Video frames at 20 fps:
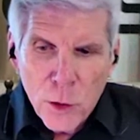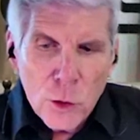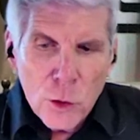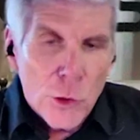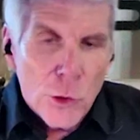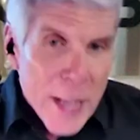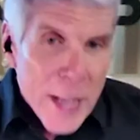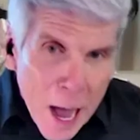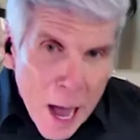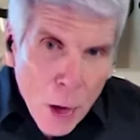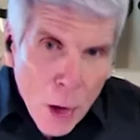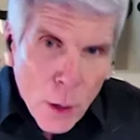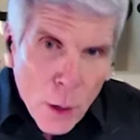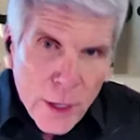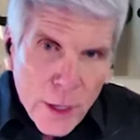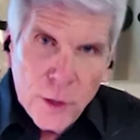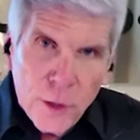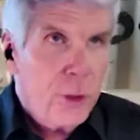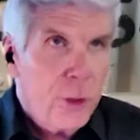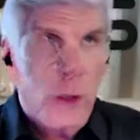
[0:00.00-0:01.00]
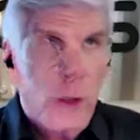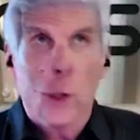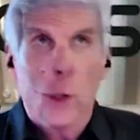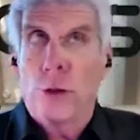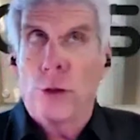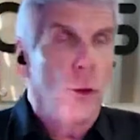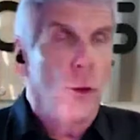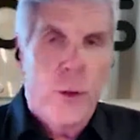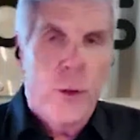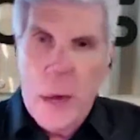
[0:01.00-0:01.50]
So now he's
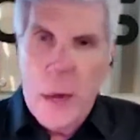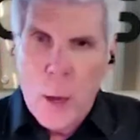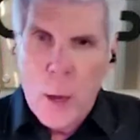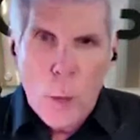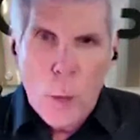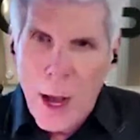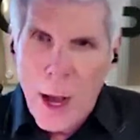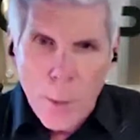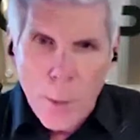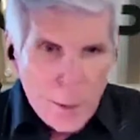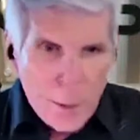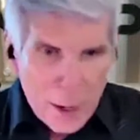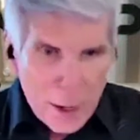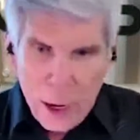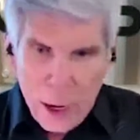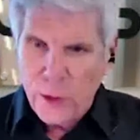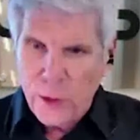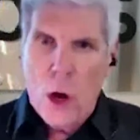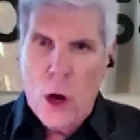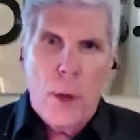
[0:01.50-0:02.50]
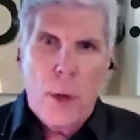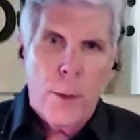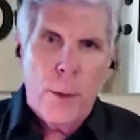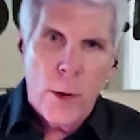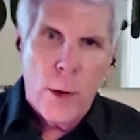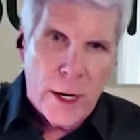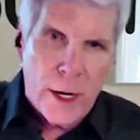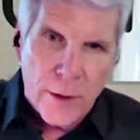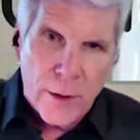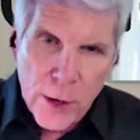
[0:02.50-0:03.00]
still doing that well, but now he's
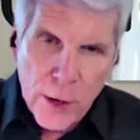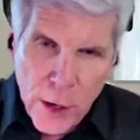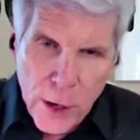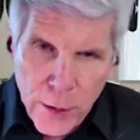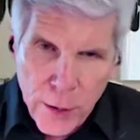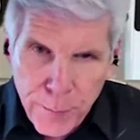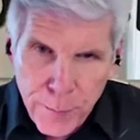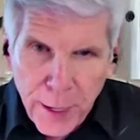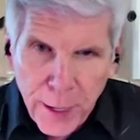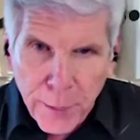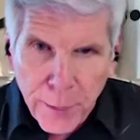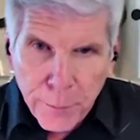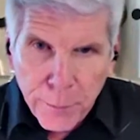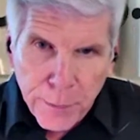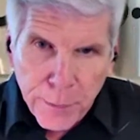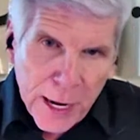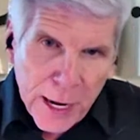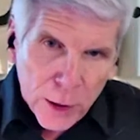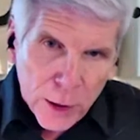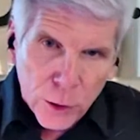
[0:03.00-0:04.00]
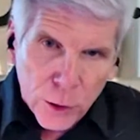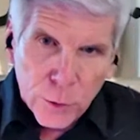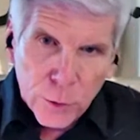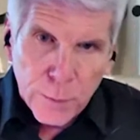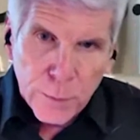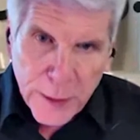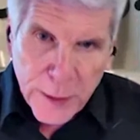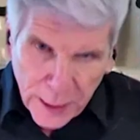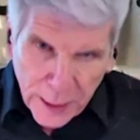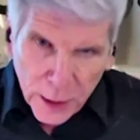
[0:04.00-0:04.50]
operating a very big, dangerous,
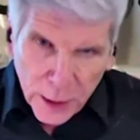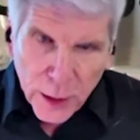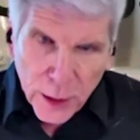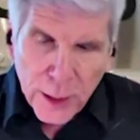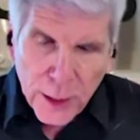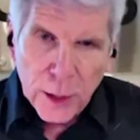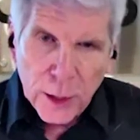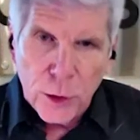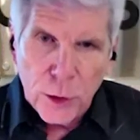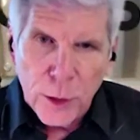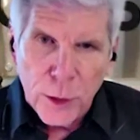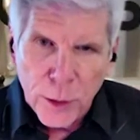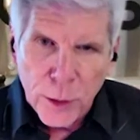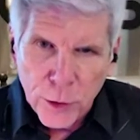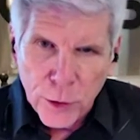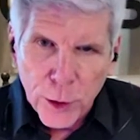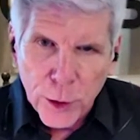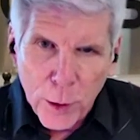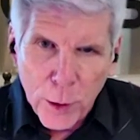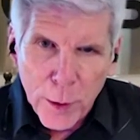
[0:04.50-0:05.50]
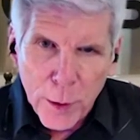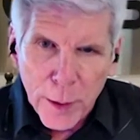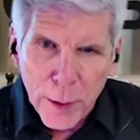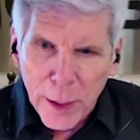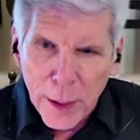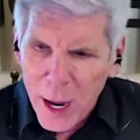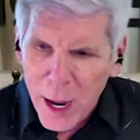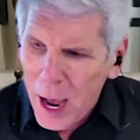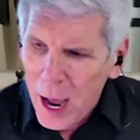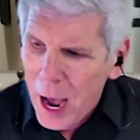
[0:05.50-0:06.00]
potentially dangerous piece of
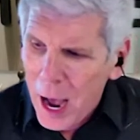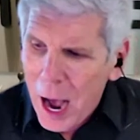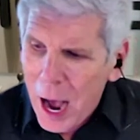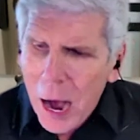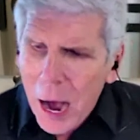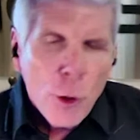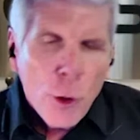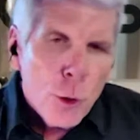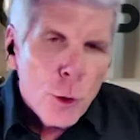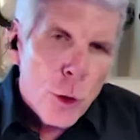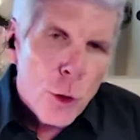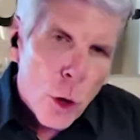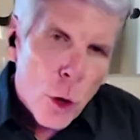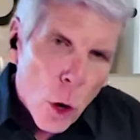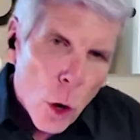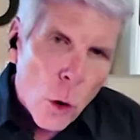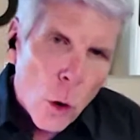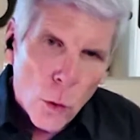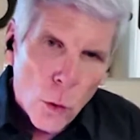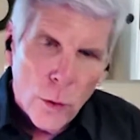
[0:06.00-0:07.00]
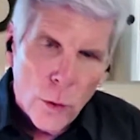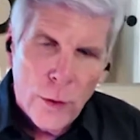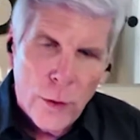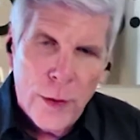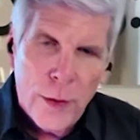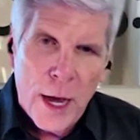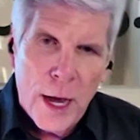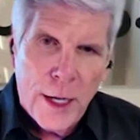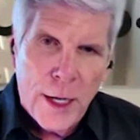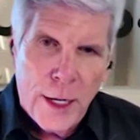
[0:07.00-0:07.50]
equipment. How do you know
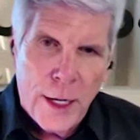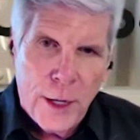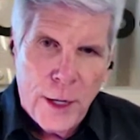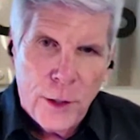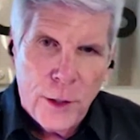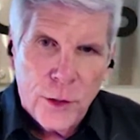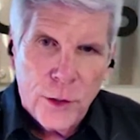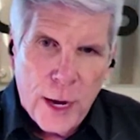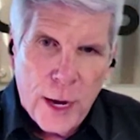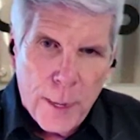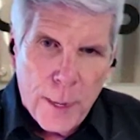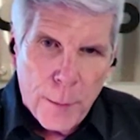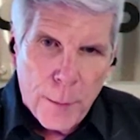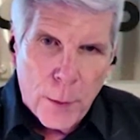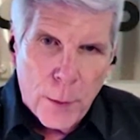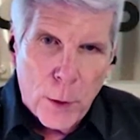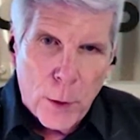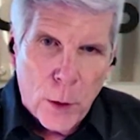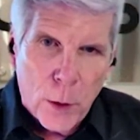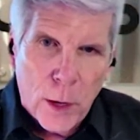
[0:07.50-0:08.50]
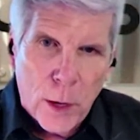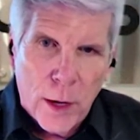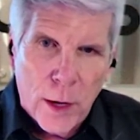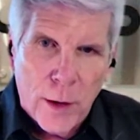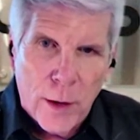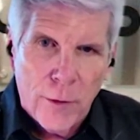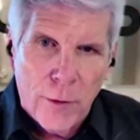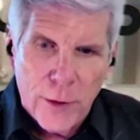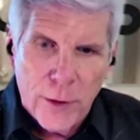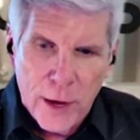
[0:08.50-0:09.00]
that he's capable
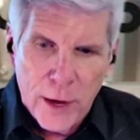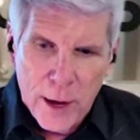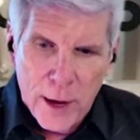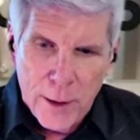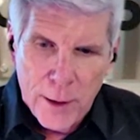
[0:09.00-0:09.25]
of